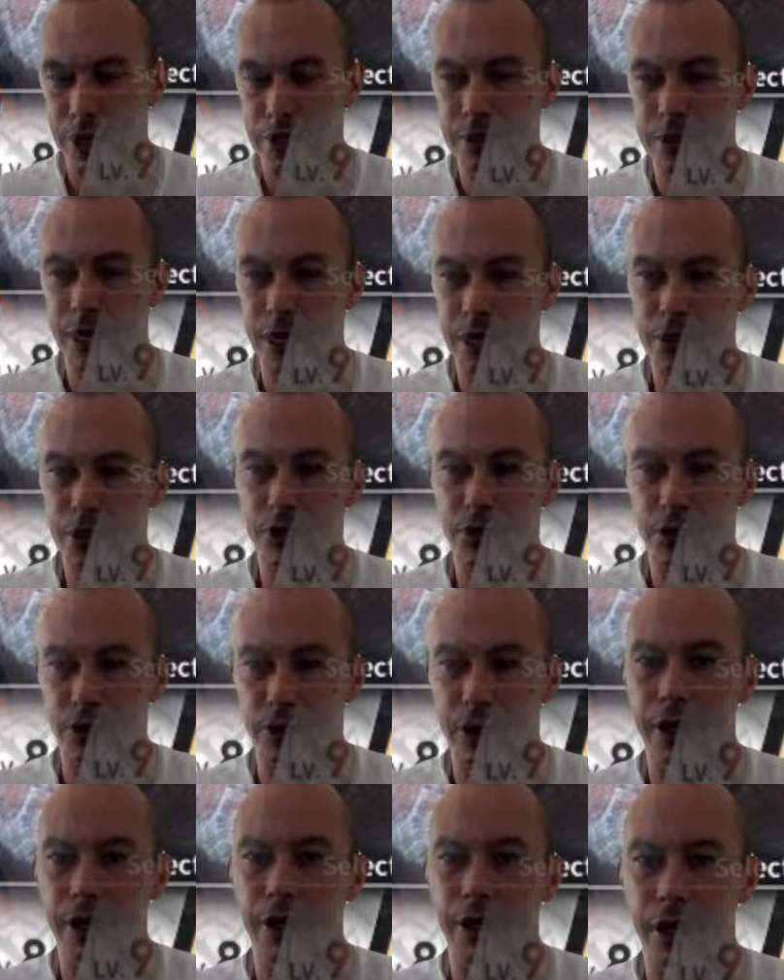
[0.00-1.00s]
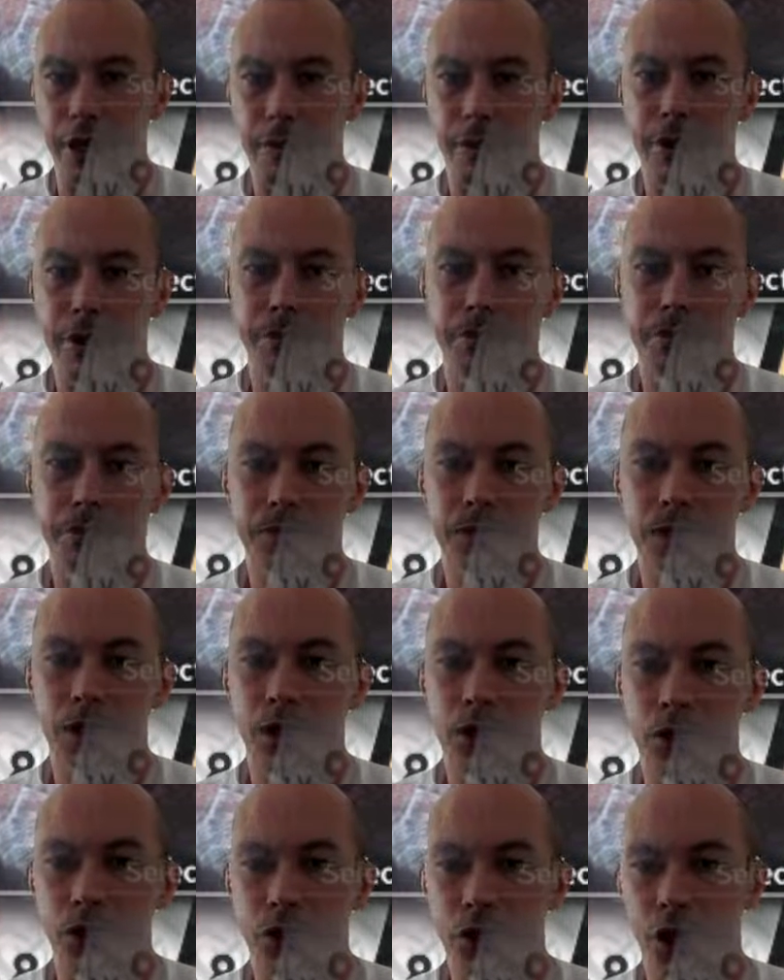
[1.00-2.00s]
Taylor, Sorietta, Emma.
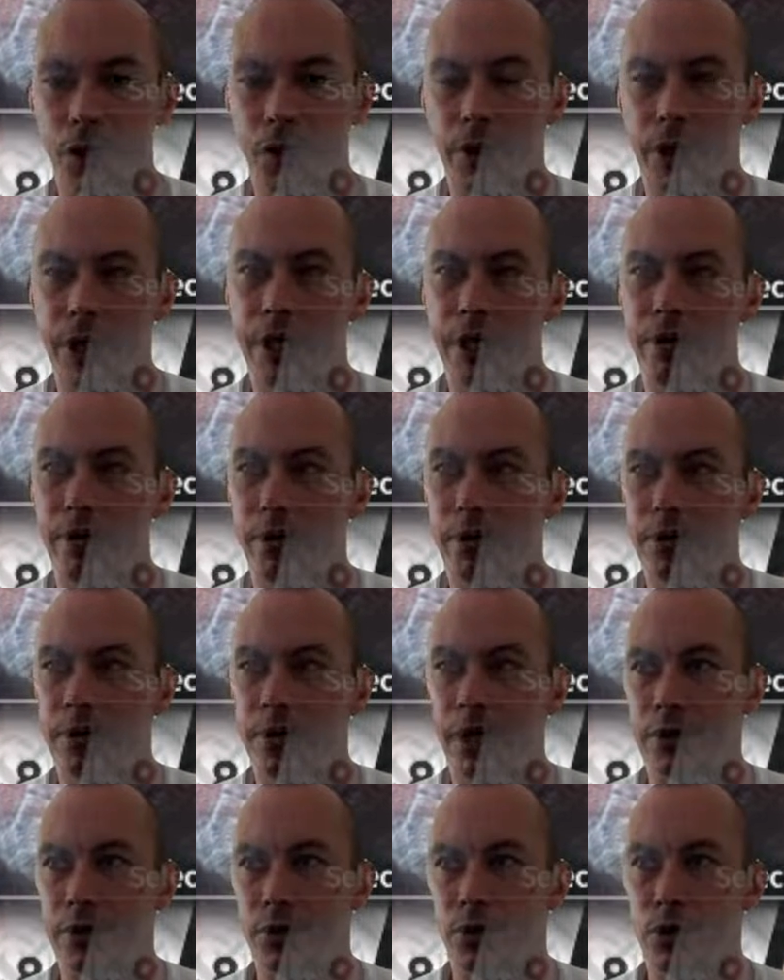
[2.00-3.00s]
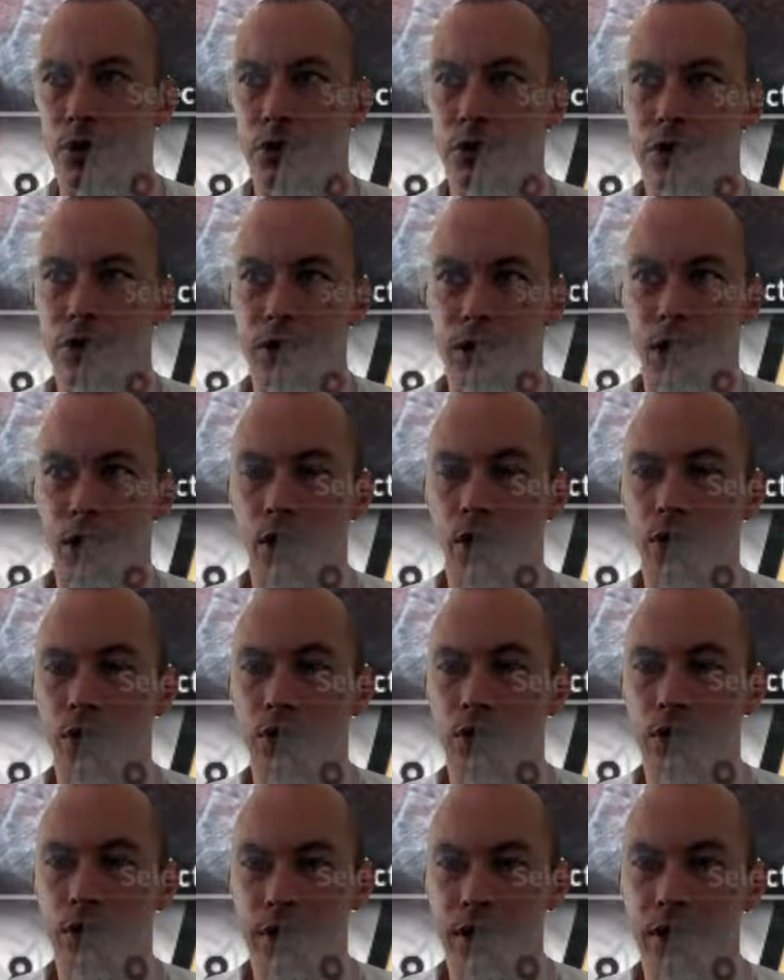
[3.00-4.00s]
You don't want heroes that do slow
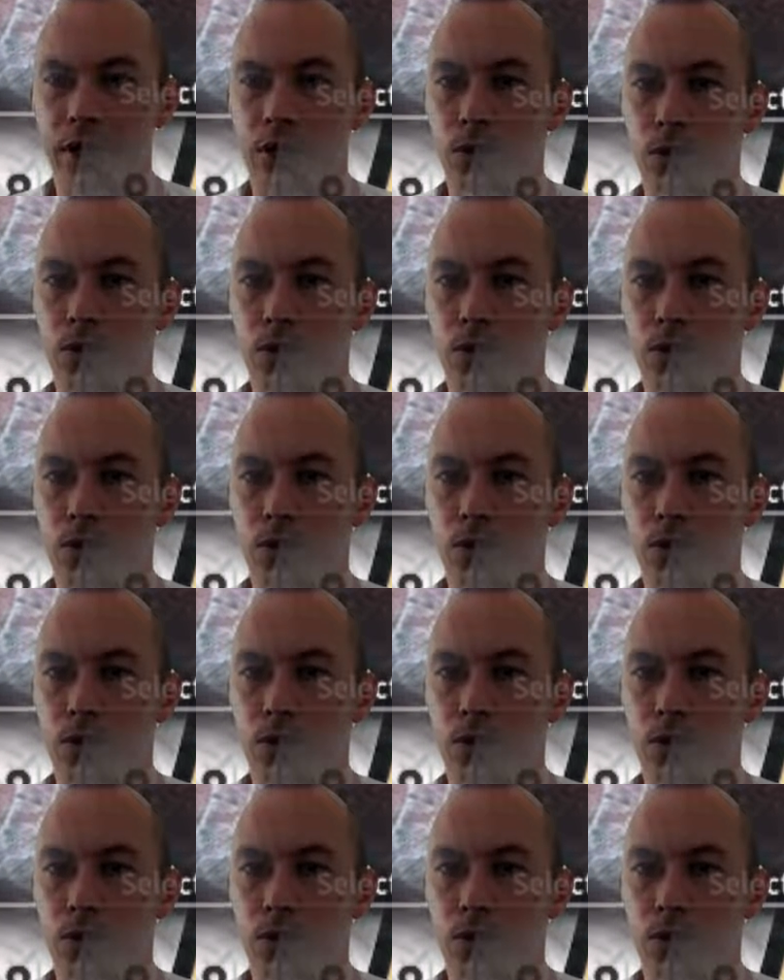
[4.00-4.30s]
single